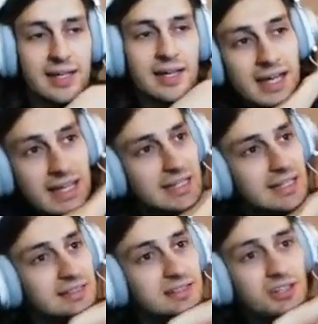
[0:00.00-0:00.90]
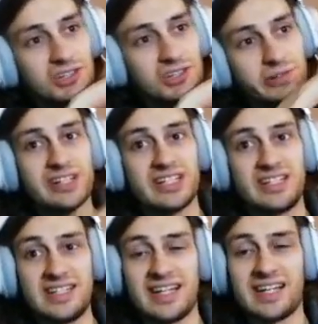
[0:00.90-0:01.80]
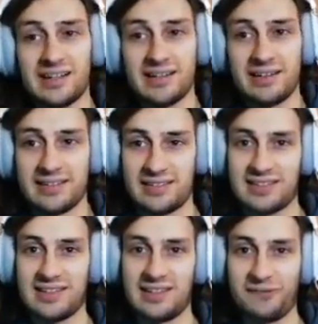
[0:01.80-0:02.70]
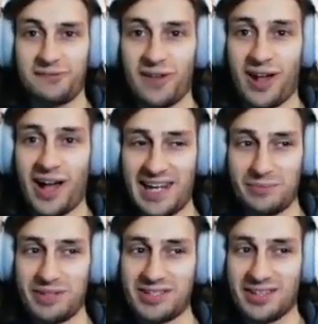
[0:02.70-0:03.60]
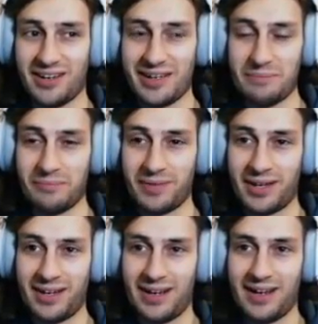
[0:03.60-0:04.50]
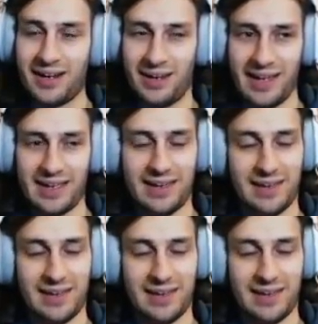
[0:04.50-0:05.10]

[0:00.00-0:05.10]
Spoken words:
is such a ridiculous fire element time. Like,